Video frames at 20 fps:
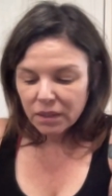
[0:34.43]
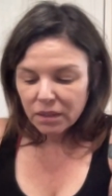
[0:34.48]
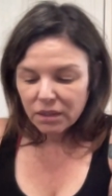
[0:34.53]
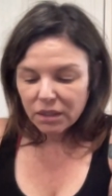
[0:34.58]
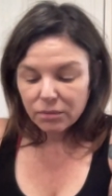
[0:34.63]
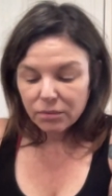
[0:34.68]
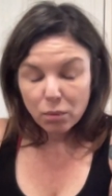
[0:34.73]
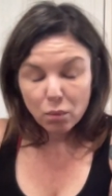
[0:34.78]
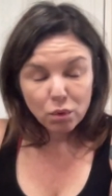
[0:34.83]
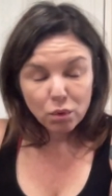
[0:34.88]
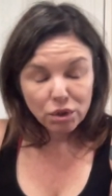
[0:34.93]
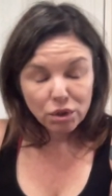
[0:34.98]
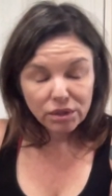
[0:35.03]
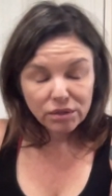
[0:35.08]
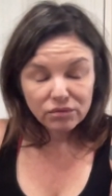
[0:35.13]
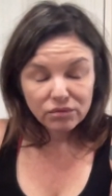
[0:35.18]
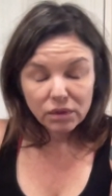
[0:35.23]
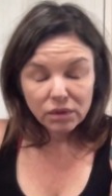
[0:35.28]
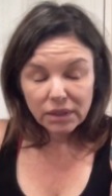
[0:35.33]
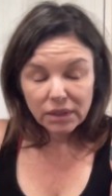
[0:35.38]
that you've been
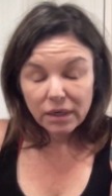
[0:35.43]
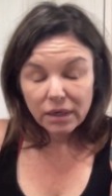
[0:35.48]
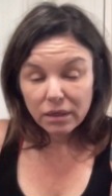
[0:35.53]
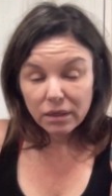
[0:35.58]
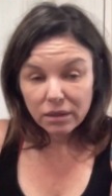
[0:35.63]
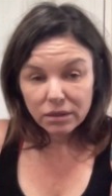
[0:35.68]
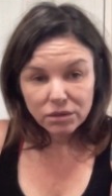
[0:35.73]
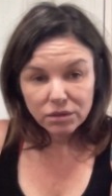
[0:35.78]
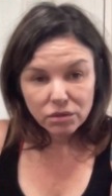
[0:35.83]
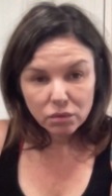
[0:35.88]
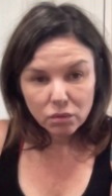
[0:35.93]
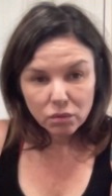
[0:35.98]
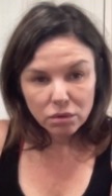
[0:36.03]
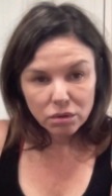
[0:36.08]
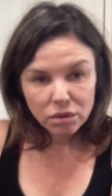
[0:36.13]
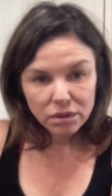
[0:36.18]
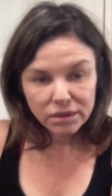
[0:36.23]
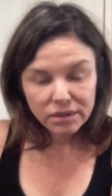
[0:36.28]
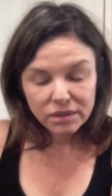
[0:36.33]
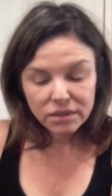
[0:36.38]
working really hard
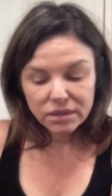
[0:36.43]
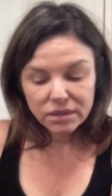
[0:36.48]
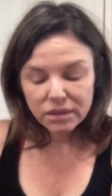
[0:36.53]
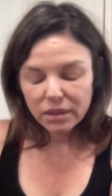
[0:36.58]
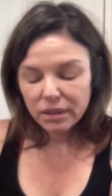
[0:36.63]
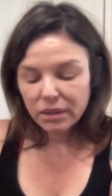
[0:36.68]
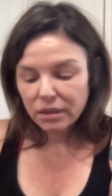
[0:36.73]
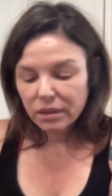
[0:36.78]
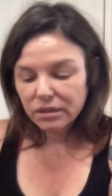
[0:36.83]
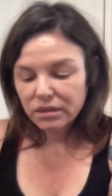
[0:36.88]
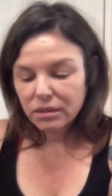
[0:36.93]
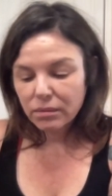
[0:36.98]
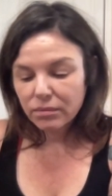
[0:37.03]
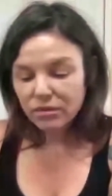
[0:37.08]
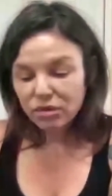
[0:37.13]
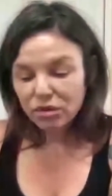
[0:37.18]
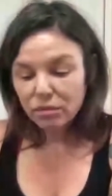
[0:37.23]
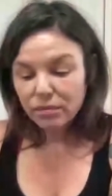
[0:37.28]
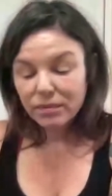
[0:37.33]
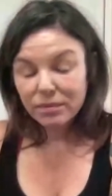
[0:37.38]
towards. Uh, some of
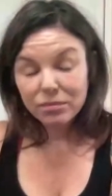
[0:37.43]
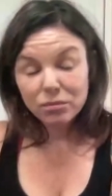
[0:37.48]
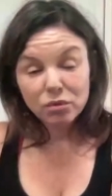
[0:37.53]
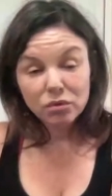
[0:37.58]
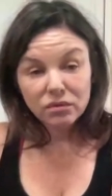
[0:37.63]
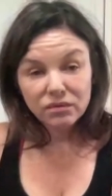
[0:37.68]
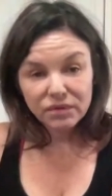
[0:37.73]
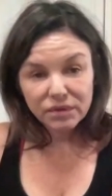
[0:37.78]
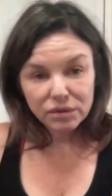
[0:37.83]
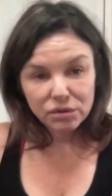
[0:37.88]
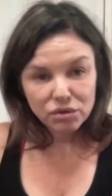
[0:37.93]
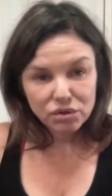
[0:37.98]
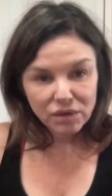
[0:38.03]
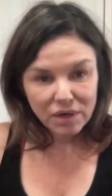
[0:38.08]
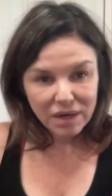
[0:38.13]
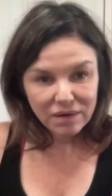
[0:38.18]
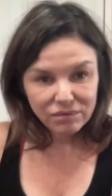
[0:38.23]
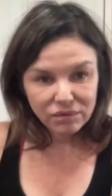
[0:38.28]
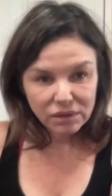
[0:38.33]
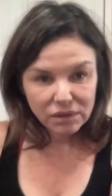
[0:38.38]
you could be moving,
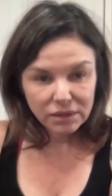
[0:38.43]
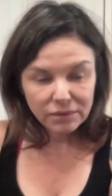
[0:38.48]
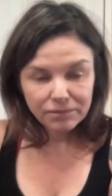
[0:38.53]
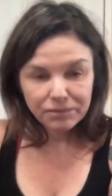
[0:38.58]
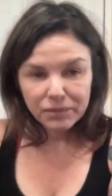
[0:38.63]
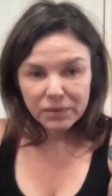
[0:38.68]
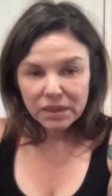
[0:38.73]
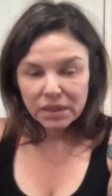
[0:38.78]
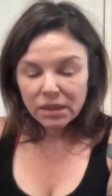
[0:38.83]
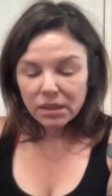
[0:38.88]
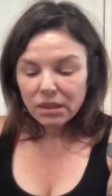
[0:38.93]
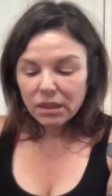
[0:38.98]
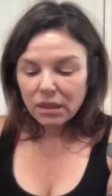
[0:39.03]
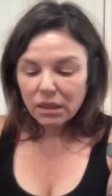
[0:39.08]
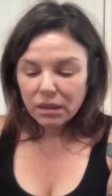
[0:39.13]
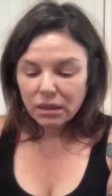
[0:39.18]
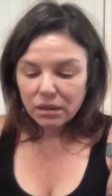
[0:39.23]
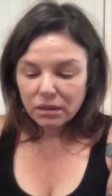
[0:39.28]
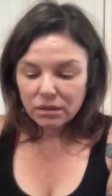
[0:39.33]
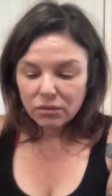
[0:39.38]
traveling.
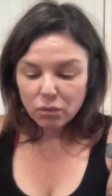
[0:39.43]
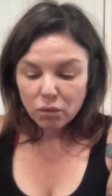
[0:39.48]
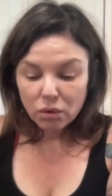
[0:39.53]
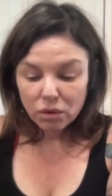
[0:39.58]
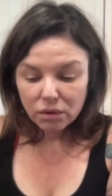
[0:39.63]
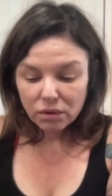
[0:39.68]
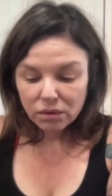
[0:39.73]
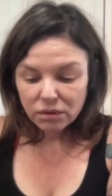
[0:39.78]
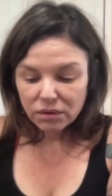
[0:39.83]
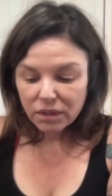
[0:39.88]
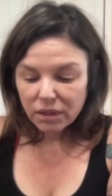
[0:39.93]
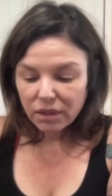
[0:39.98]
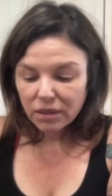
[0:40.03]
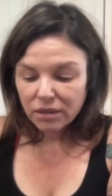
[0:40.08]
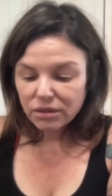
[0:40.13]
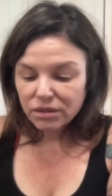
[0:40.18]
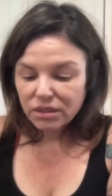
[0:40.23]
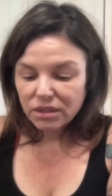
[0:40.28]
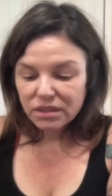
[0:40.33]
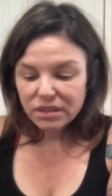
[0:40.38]
Uh, the world
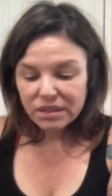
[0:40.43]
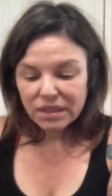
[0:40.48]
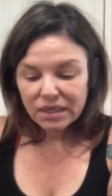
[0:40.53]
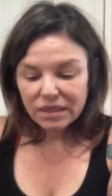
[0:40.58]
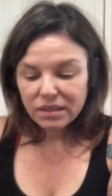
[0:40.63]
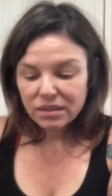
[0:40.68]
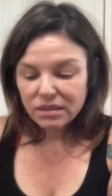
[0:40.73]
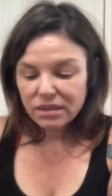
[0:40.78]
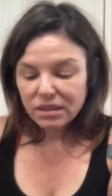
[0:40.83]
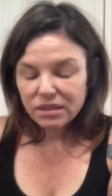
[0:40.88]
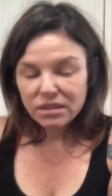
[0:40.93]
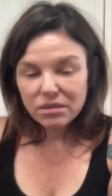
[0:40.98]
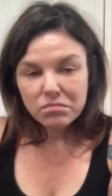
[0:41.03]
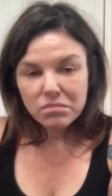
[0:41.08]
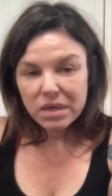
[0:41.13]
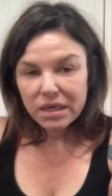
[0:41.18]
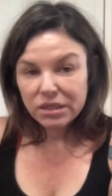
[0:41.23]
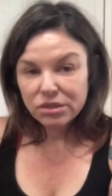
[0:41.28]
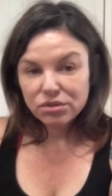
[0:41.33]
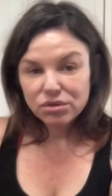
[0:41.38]
card just says it's a
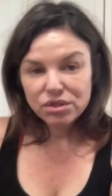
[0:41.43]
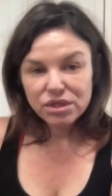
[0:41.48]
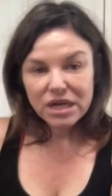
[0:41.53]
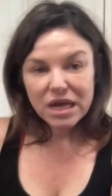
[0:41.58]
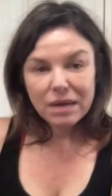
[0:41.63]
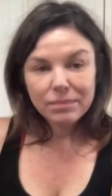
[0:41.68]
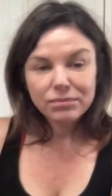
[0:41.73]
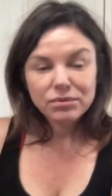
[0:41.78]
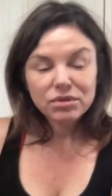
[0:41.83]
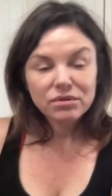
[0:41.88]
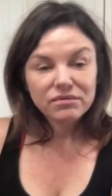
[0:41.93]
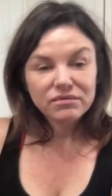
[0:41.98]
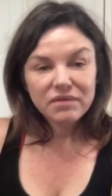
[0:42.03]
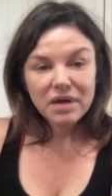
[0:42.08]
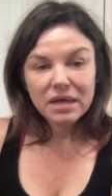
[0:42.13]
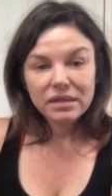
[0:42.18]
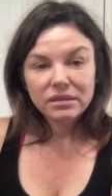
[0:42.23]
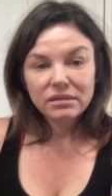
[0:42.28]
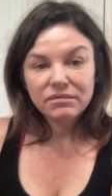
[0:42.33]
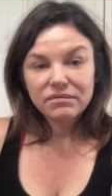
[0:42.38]
major chapter,
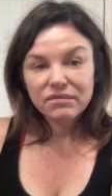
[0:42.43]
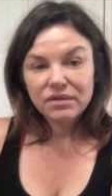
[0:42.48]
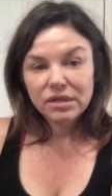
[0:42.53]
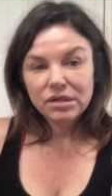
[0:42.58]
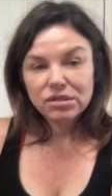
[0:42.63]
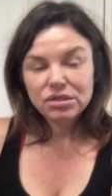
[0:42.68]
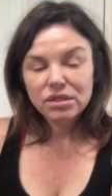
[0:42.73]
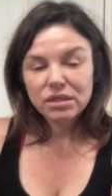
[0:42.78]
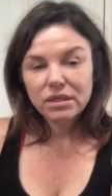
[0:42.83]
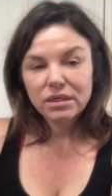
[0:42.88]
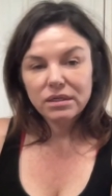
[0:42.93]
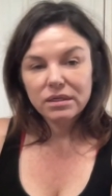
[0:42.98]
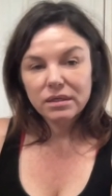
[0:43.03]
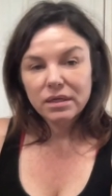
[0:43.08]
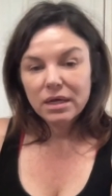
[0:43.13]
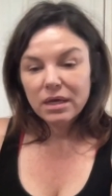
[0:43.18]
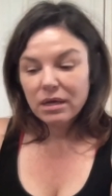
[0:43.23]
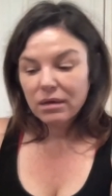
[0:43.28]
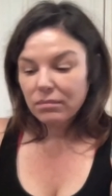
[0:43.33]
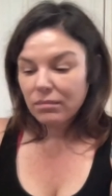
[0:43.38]
finally finishing,
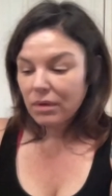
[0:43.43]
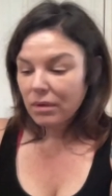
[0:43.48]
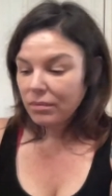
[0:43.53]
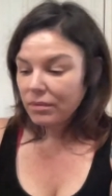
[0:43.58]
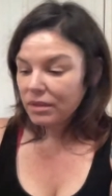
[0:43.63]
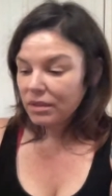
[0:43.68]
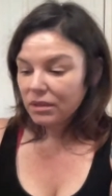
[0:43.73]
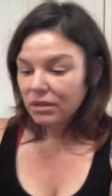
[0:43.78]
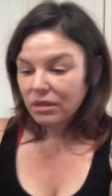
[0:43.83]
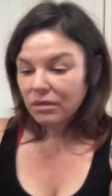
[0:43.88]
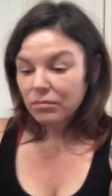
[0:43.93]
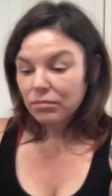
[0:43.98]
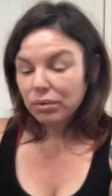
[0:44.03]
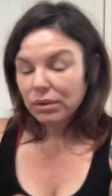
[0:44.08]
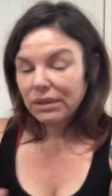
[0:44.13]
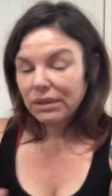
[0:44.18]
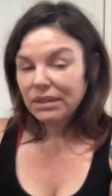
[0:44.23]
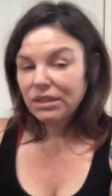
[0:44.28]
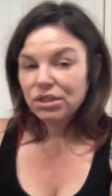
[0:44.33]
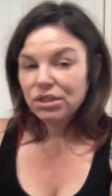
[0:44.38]
maybe
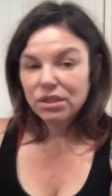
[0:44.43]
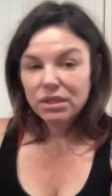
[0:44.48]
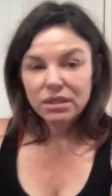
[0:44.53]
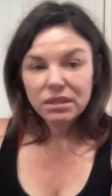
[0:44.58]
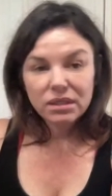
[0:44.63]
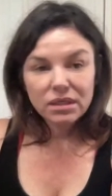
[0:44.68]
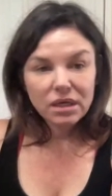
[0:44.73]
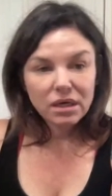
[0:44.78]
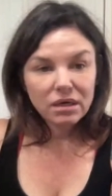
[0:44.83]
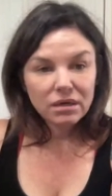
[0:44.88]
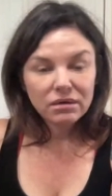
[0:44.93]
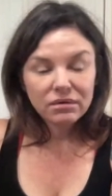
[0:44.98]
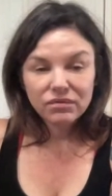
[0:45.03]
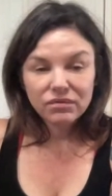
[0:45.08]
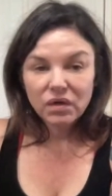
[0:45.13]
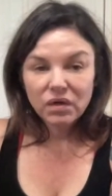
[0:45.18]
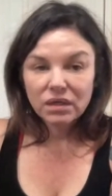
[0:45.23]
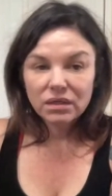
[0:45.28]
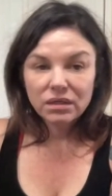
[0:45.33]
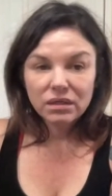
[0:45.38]
completion of
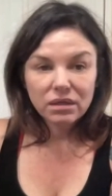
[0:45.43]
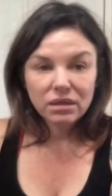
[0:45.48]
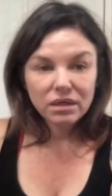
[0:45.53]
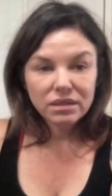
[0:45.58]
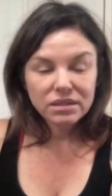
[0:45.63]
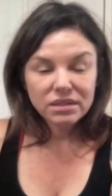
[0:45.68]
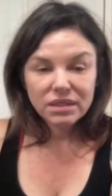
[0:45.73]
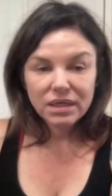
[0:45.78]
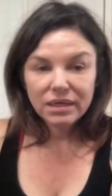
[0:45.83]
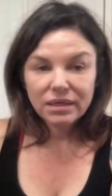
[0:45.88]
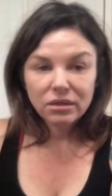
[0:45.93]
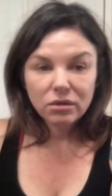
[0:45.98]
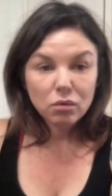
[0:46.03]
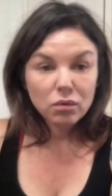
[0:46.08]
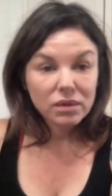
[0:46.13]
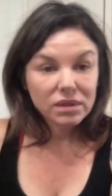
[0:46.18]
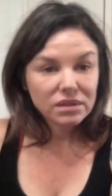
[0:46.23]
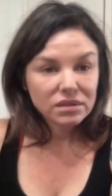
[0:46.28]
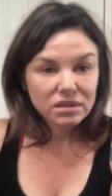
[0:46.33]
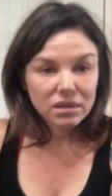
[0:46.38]
a, a cycle
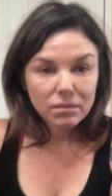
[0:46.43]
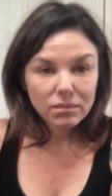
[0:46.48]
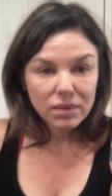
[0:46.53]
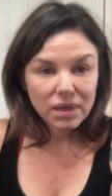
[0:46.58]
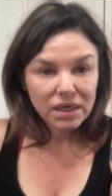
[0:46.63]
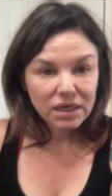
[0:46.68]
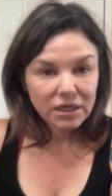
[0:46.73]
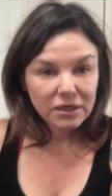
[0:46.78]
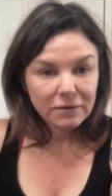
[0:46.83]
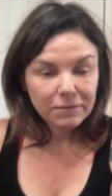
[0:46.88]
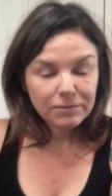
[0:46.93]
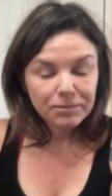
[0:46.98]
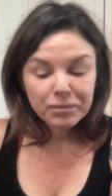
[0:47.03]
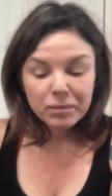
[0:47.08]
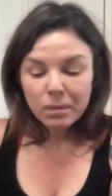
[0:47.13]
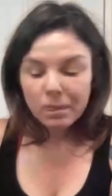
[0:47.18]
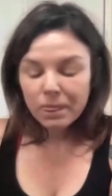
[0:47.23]
with somebody